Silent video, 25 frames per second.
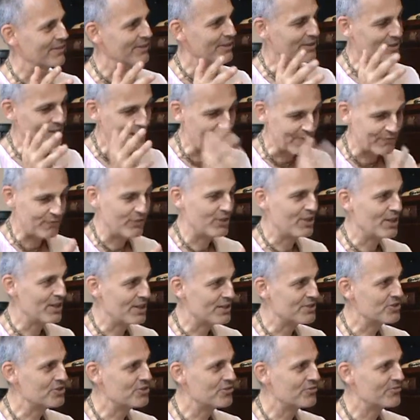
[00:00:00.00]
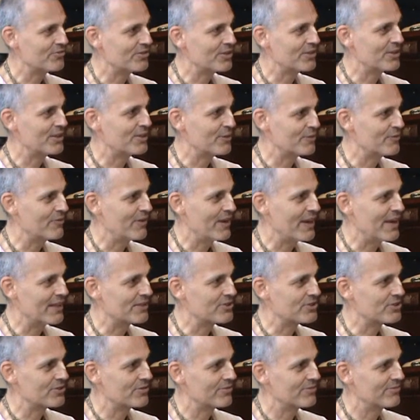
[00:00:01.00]
Tattva is that they're
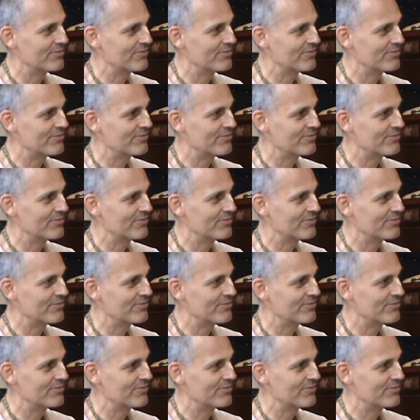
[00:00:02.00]
advanced.